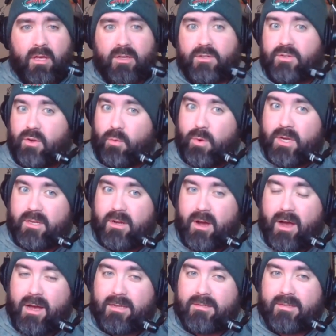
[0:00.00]
So what
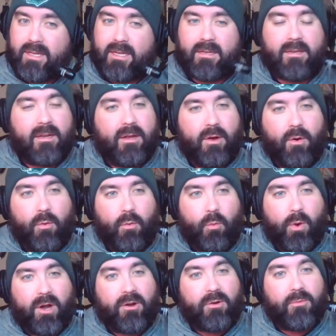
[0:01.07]
caused it?
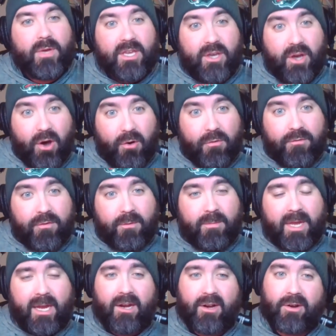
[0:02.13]
Where do we go from
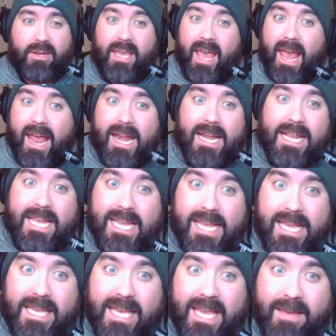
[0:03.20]
here? Can
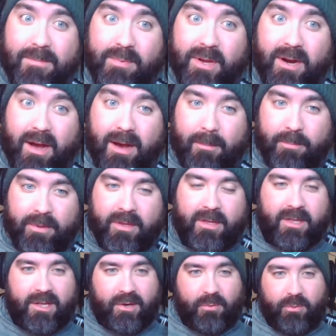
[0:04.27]
he keep it up?
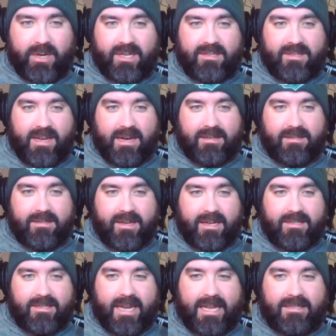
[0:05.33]
We discuss on
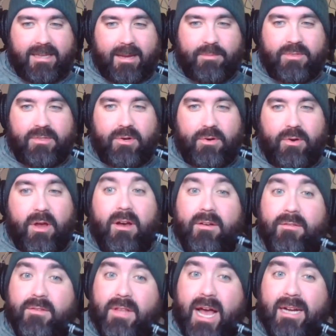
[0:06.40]
today's episode
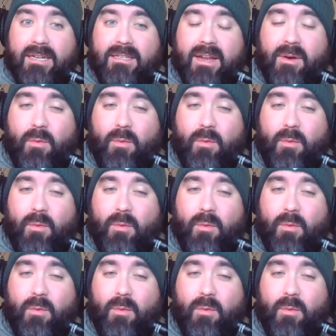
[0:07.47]
of Locked On